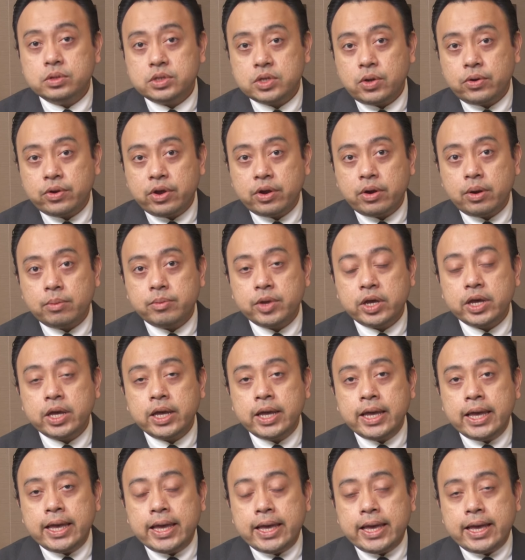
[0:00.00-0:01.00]
Saudi Arabia,
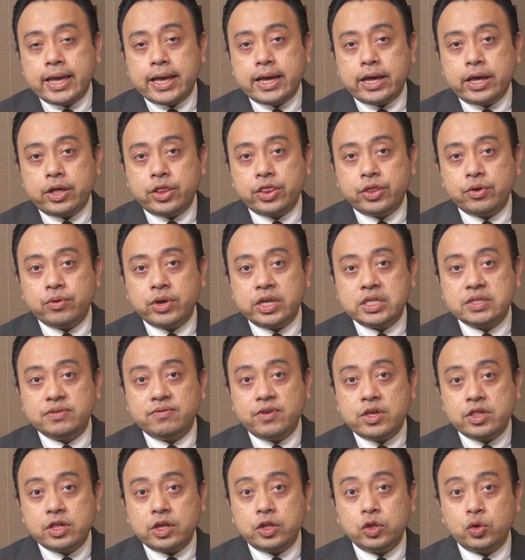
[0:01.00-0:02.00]
through its
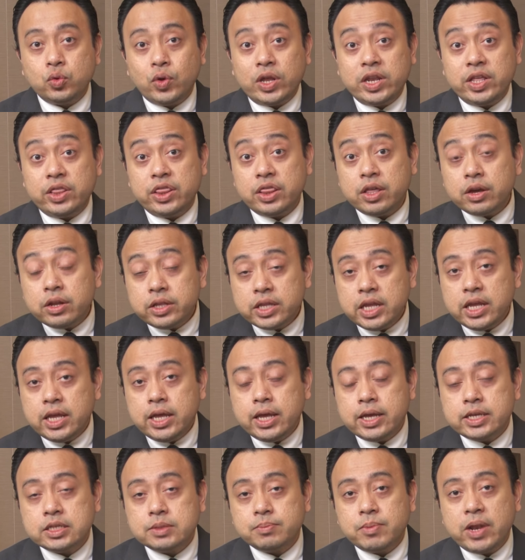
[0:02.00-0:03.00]
Vision
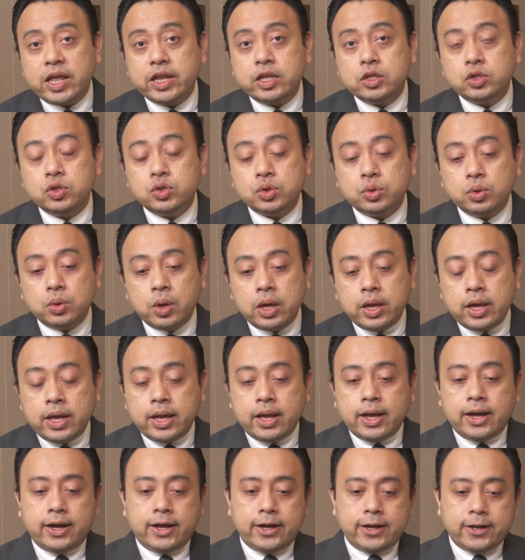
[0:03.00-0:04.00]
2030, is planning to
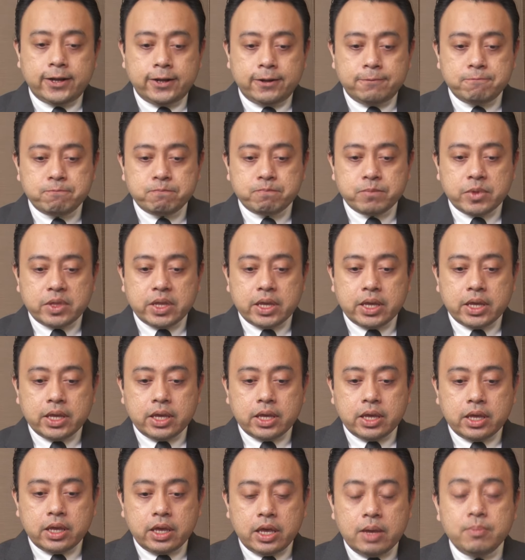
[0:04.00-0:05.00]

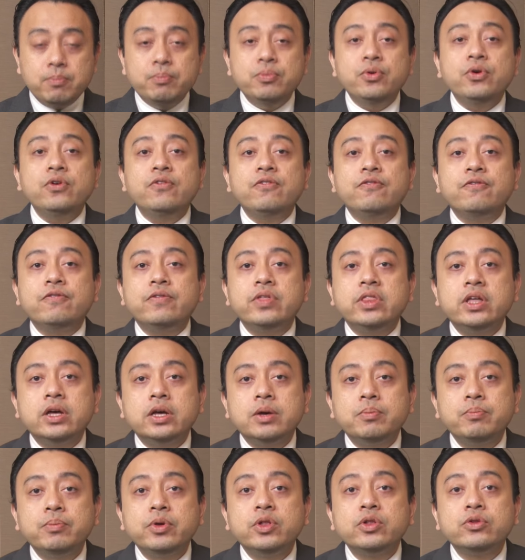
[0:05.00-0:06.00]
improve
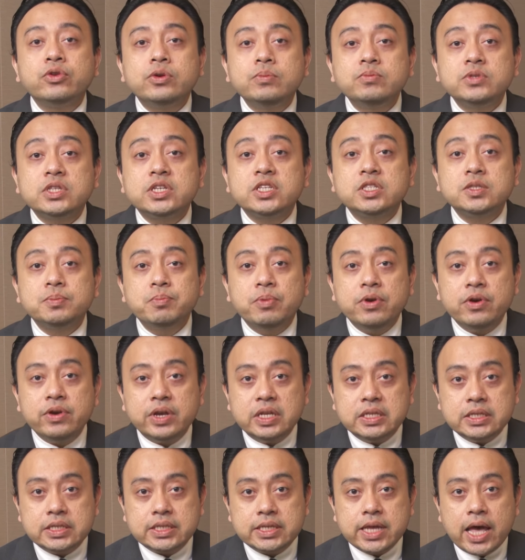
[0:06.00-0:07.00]
the pilgrims'
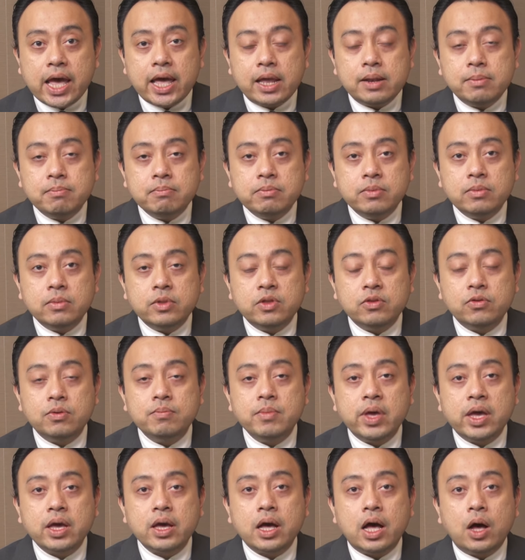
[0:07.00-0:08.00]
experience and to
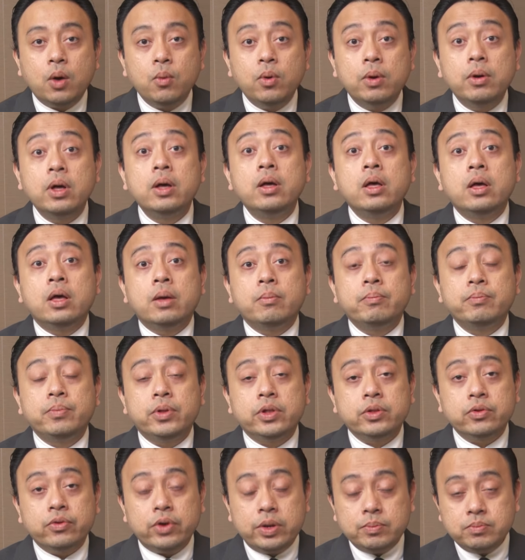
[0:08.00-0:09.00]
make our
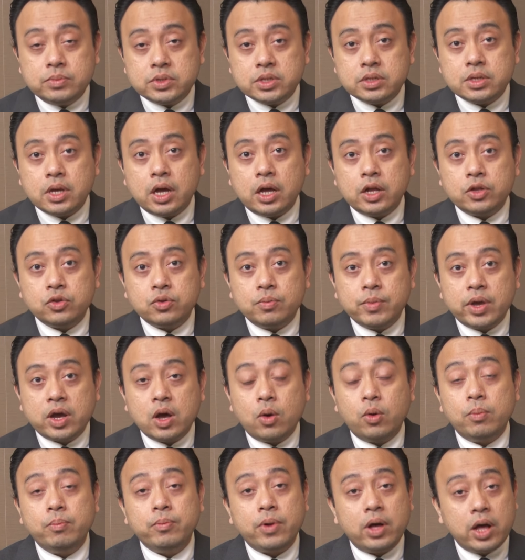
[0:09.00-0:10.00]
pilgrims, to make
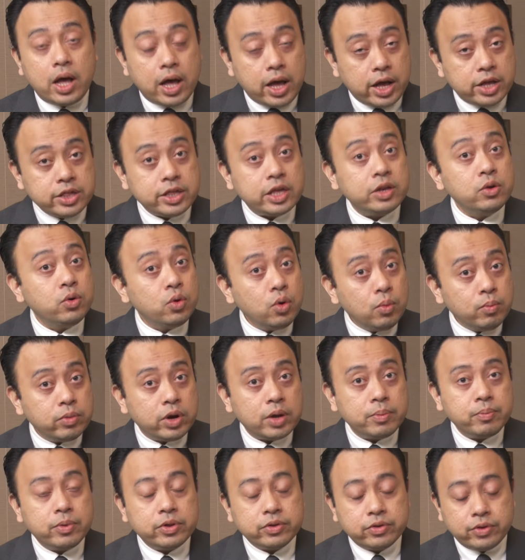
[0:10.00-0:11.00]
our Hajj and
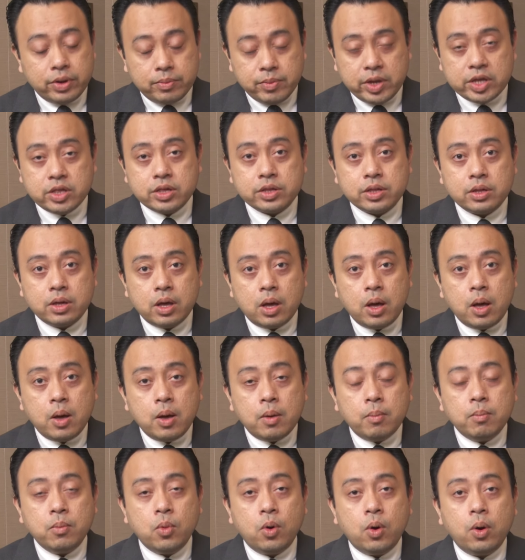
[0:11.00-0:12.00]
Umrah pilgrimage
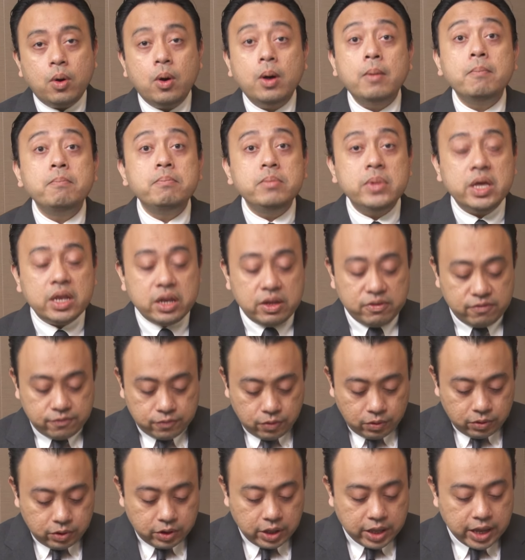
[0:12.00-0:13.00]
more
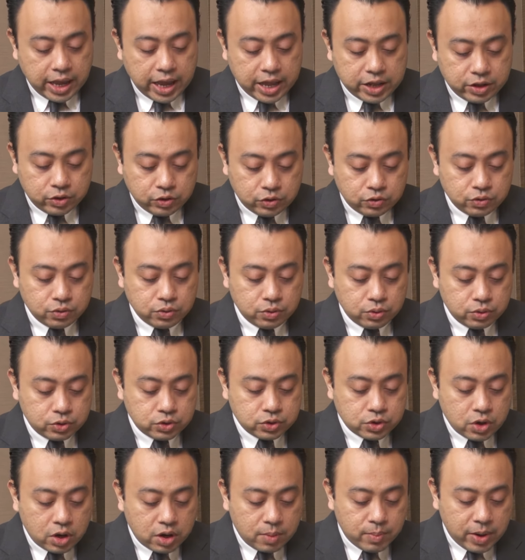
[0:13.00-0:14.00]
meaningful. And to
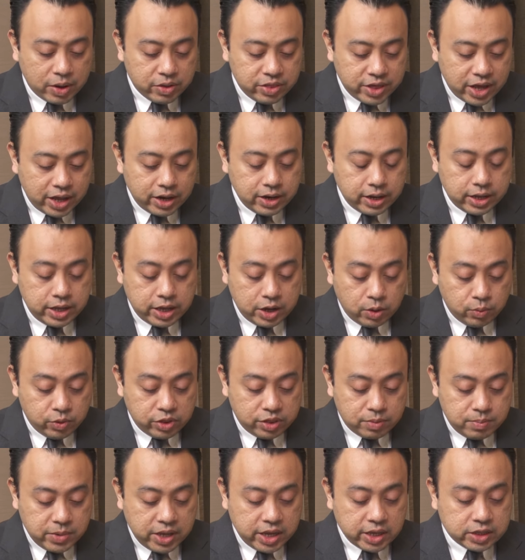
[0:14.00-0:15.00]
talk about that, here
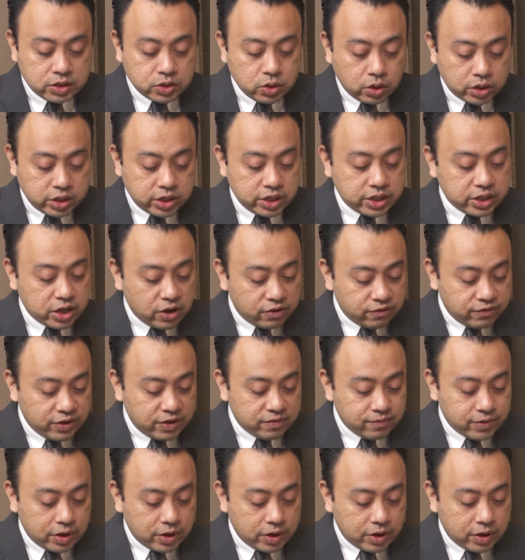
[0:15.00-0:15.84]
with me is Dr. Tawfiq